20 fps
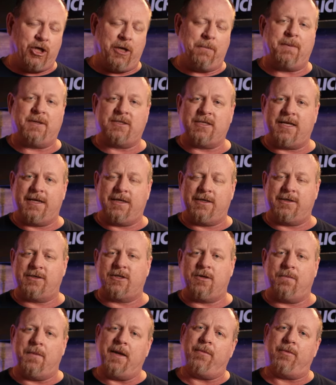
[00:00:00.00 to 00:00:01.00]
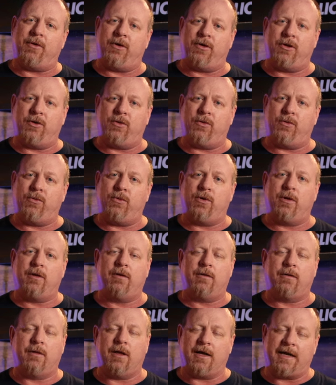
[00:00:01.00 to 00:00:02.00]
cheap as it is to be able to do
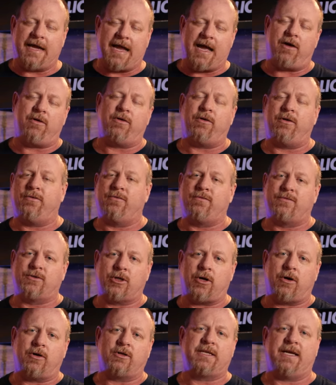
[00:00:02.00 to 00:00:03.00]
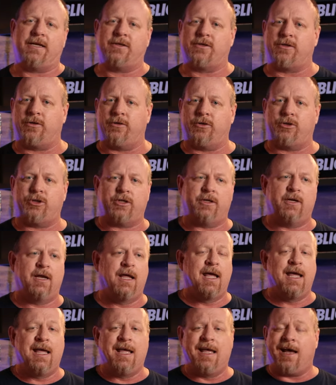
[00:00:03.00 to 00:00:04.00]
a gallon of Star San solution
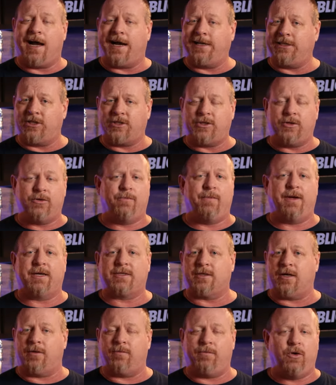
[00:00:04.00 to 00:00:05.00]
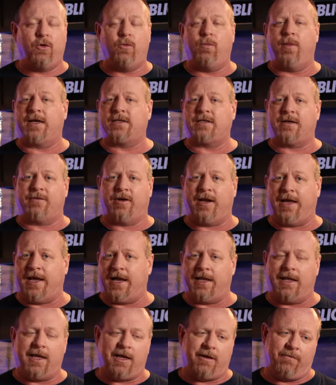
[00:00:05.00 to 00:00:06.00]
i just do a mix up new mix every
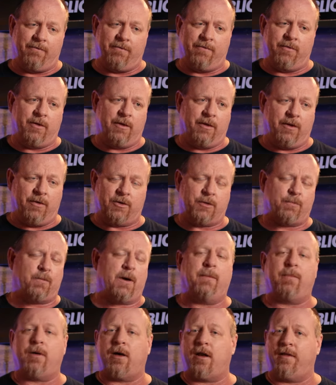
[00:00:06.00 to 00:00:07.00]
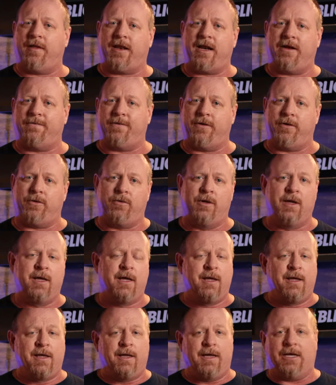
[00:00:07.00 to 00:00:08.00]
day and then the spray bottle that i fill
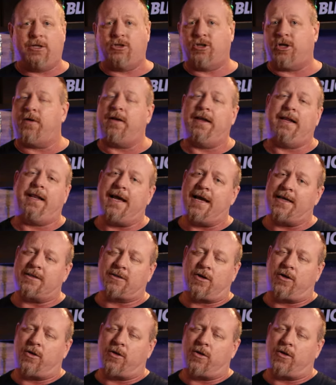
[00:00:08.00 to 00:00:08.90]
it generally lasts